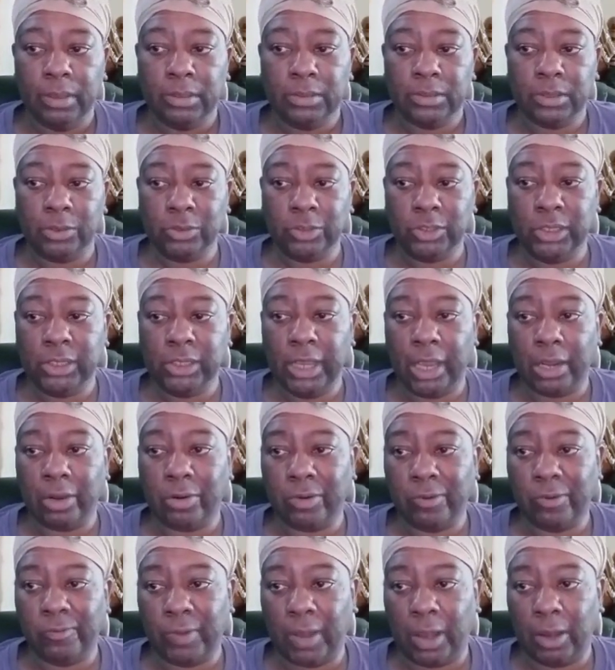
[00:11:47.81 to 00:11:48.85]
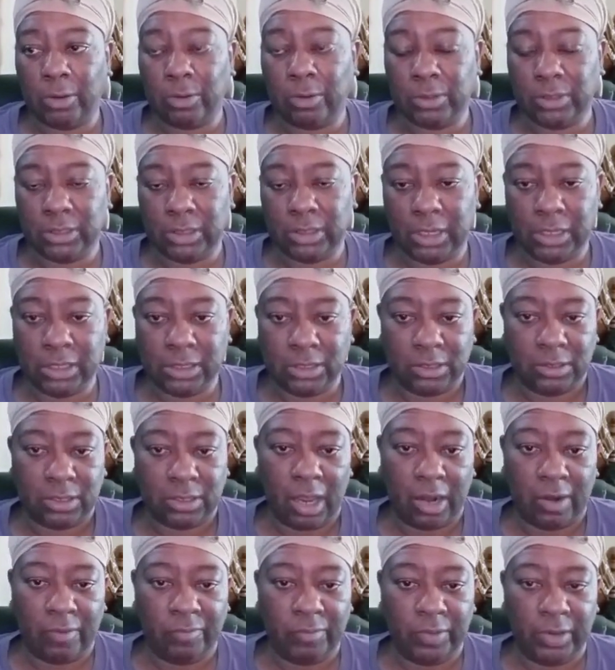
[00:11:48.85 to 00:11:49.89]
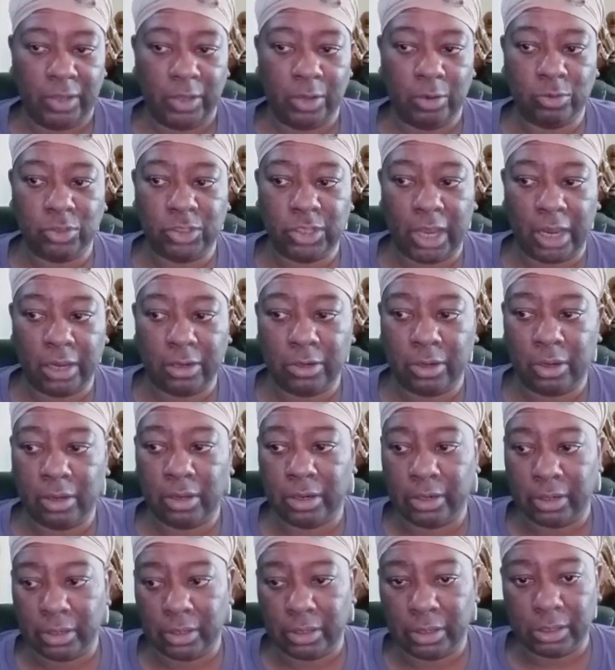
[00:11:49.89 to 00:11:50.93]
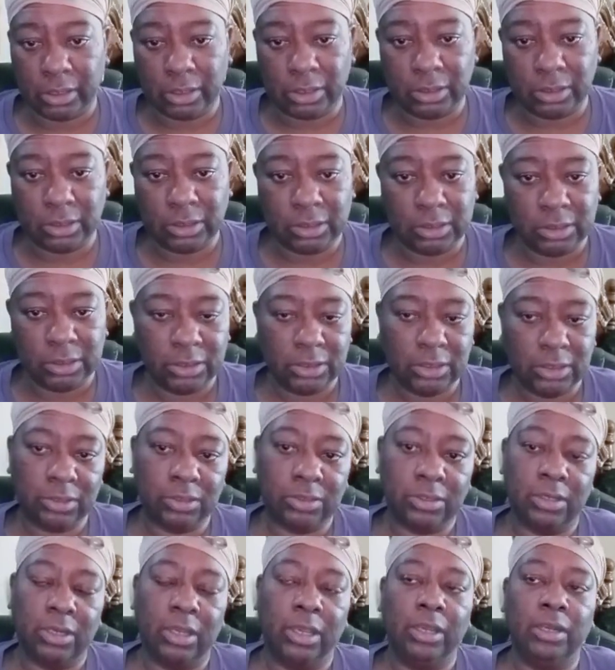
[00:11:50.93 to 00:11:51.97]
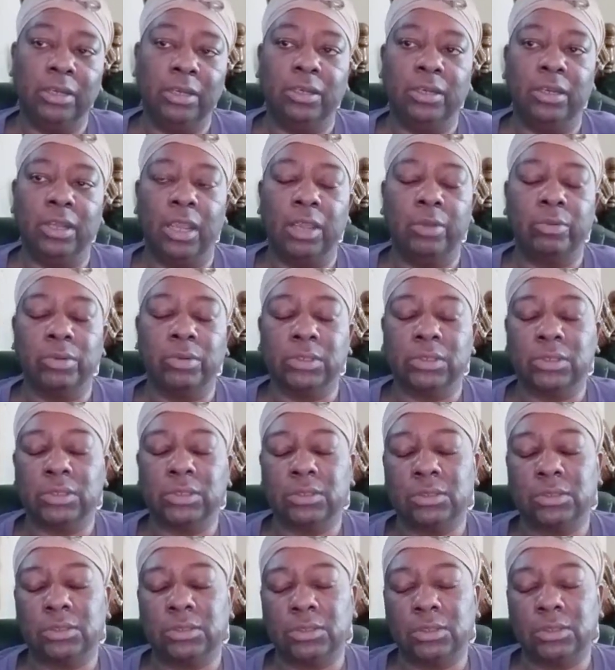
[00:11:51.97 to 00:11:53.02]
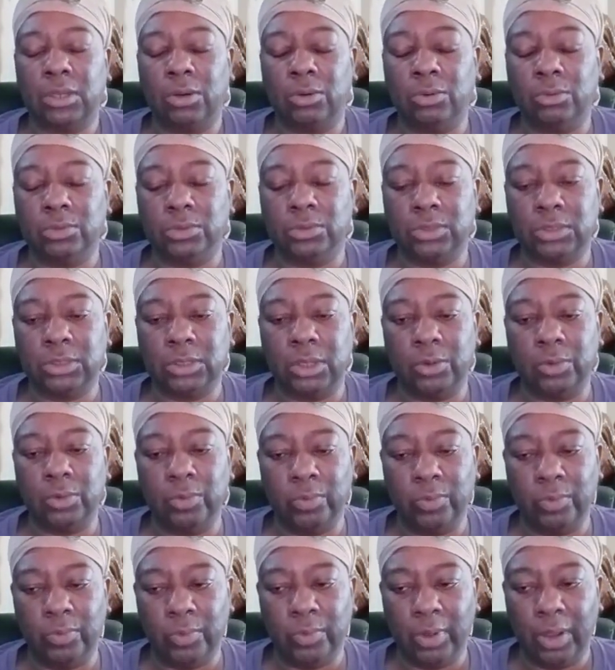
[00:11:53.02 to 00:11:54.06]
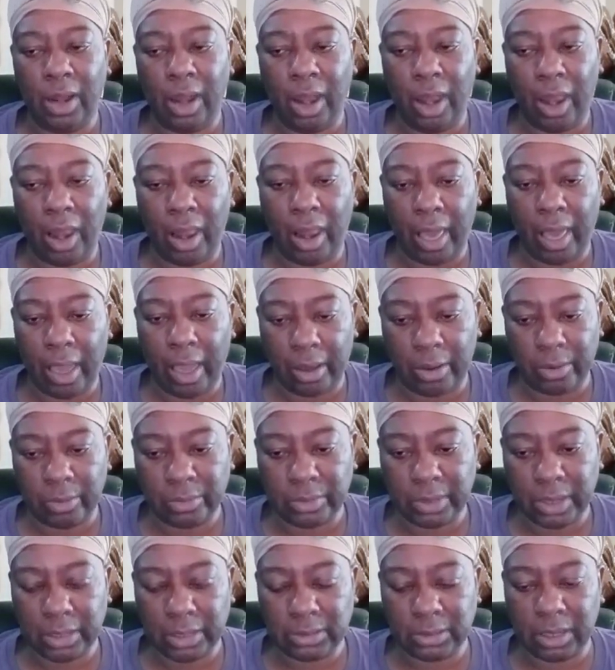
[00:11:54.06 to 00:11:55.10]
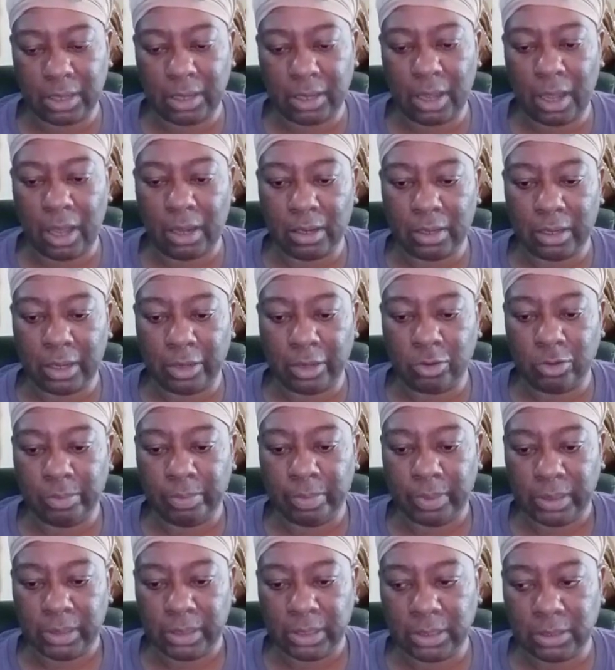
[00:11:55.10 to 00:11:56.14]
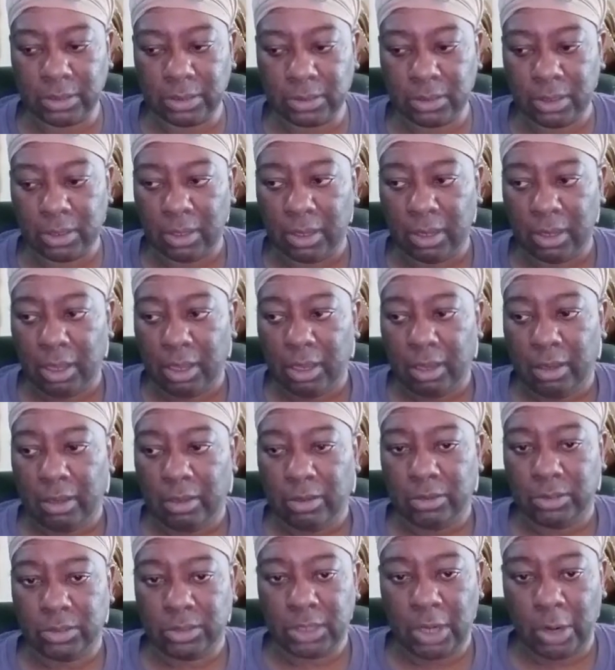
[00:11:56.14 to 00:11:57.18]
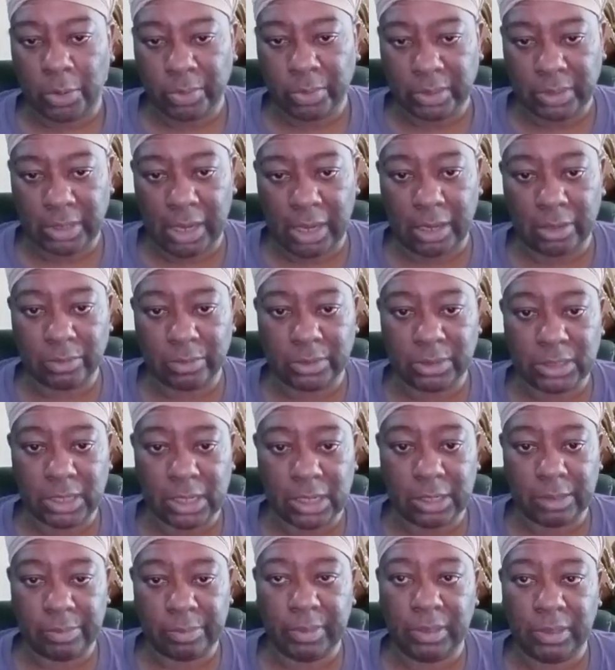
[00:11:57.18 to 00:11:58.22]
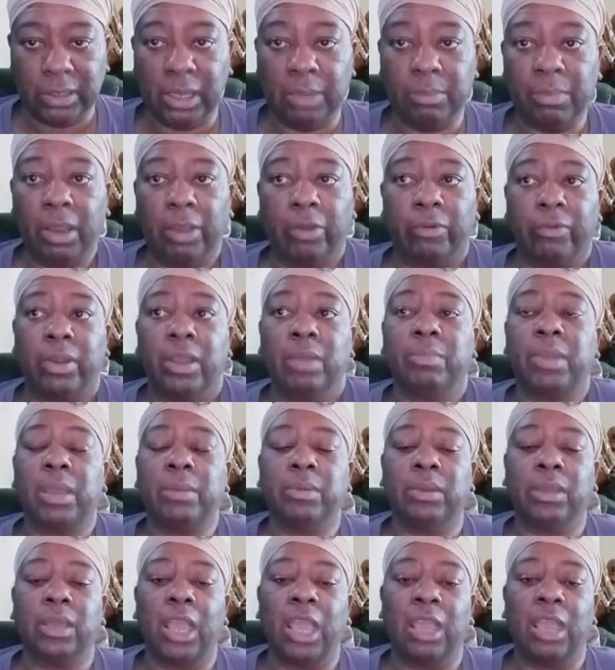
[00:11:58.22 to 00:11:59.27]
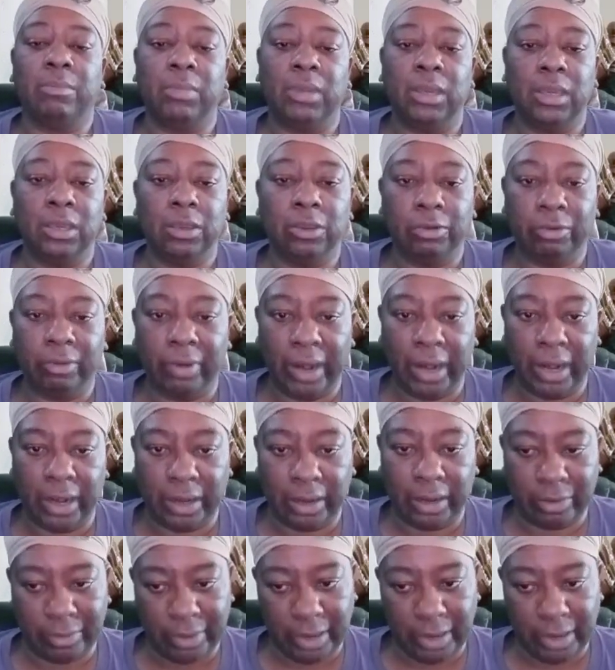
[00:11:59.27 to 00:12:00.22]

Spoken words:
so she got on the phone and started video chatting her sister, and they were so loud. I said, Carla, can you please tone it down some? And then my grandbaby came in, granny.